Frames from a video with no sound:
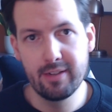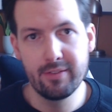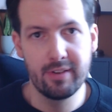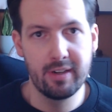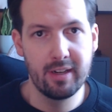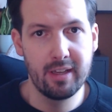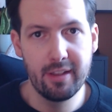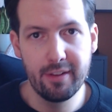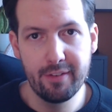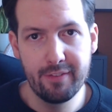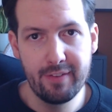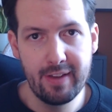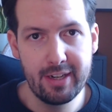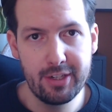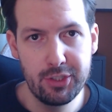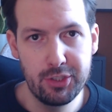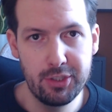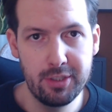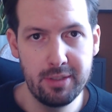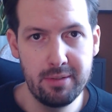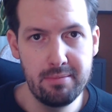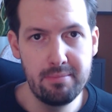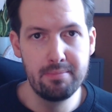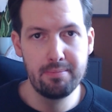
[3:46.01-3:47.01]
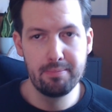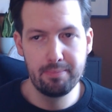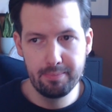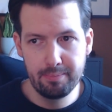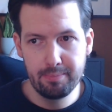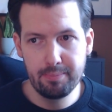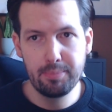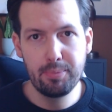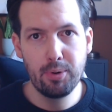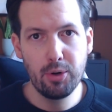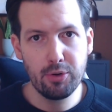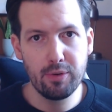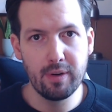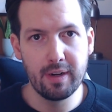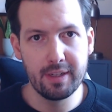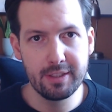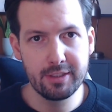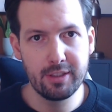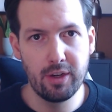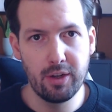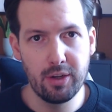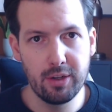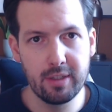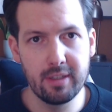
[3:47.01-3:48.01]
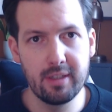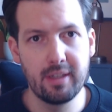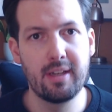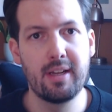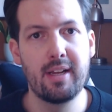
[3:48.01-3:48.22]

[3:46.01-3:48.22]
of another faction, progress clock.